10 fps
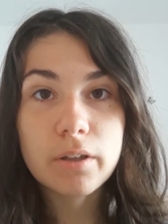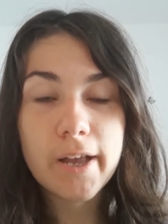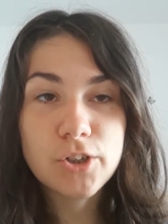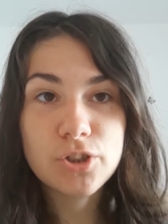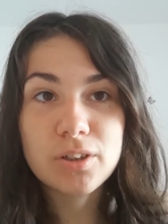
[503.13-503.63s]

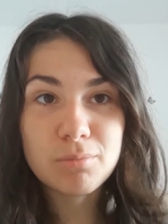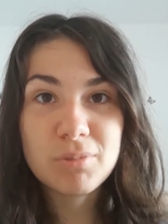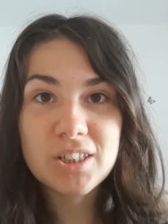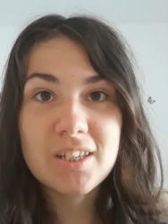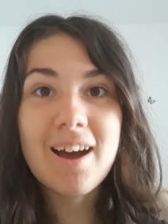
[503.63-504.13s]
Actually,
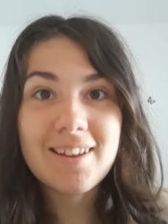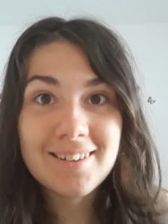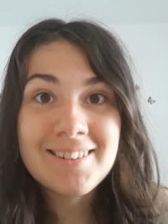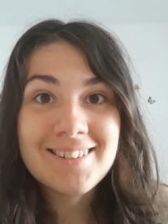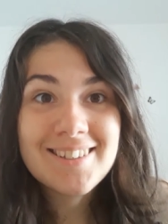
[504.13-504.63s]
media
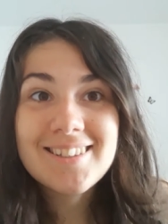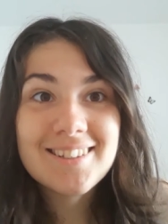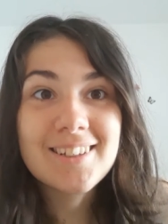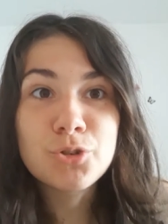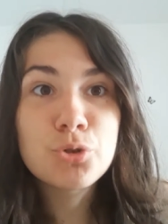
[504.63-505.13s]

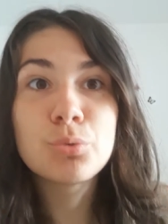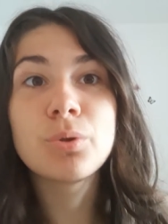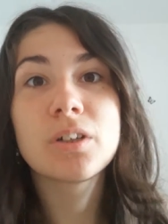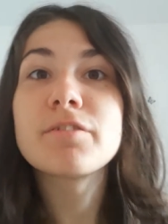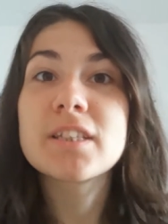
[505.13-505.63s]
is a
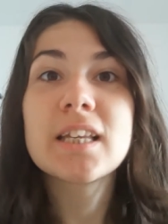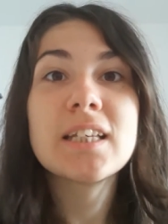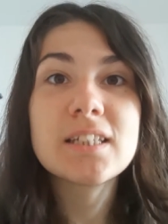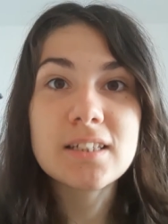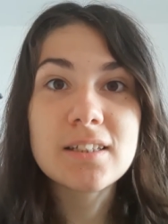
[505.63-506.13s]
tool of
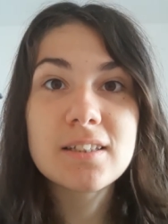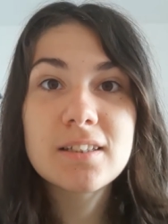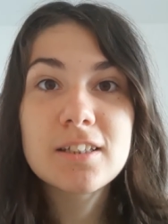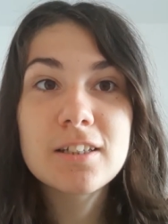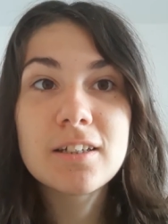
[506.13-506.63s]

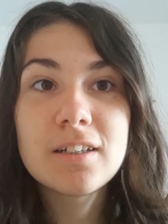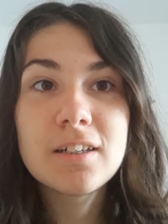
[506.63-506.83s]
Satanists